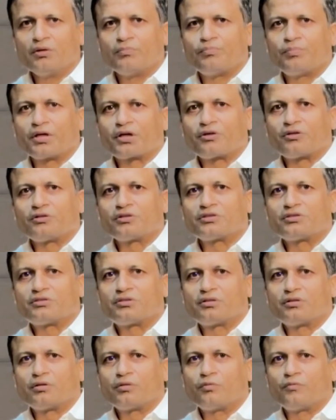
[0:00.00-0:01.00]

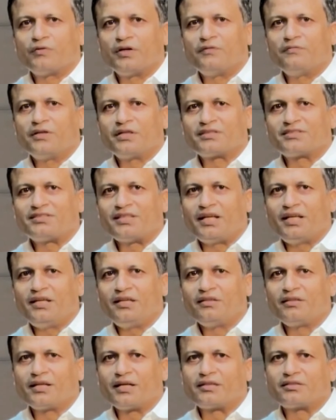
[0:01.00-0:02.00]
Because when we are
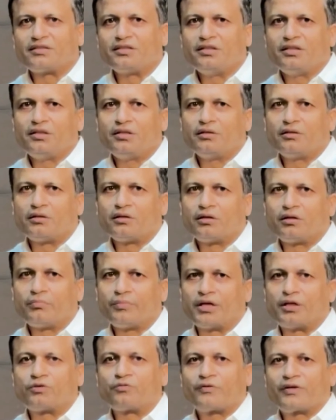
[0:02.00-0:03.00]
saying that the
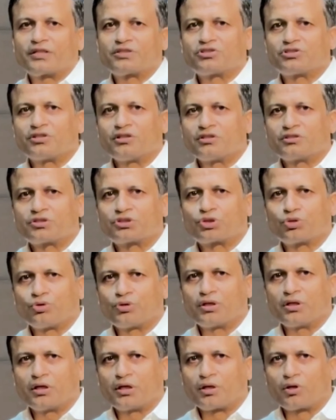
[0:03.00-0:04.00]
manufacturers
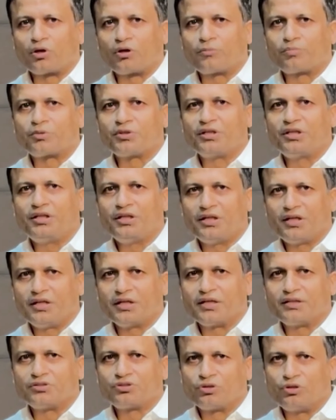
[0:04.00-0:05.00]
should adopt
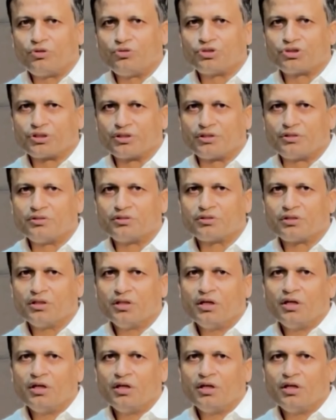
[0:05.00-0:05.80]
the AI solutions